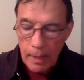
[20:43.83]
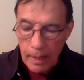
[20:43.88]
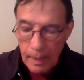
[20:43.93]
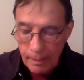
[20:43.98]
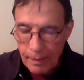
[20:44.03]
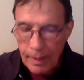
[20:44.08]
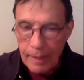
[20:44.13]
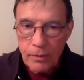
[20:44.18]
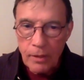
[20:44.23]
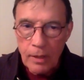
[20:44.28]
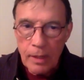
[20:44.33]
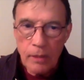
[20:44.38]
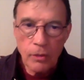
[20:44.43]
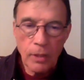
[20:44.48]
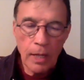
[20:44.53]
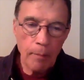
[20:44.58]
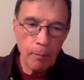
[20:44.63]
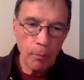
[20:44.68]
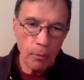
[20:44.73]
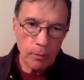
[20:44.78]
And that's an
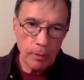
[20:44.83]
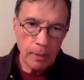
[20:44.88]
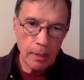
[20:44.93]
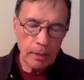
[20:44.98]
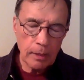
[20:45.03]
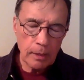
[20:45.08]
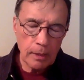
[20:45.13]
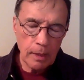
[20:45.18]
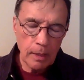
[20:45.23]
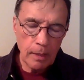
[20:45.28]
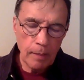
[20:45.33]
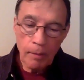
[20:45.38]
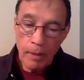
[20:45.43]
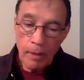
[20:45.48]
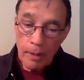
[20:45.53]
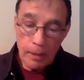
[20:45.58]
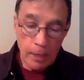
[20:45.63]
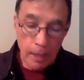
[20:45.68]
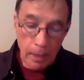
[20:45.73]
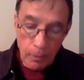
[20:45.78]
example. That
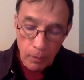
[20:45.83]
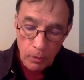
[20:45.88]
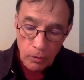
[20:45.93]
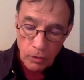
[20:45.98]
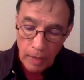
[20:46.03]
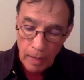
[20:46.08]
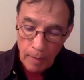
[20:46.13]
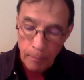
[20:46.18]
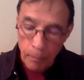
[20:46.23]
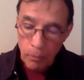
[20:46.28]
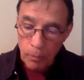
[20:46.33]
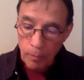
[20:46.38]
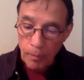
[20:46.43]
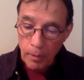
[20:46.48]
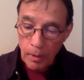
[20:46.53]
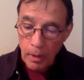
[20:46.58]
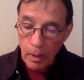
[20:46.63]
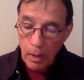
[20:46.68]
the other example,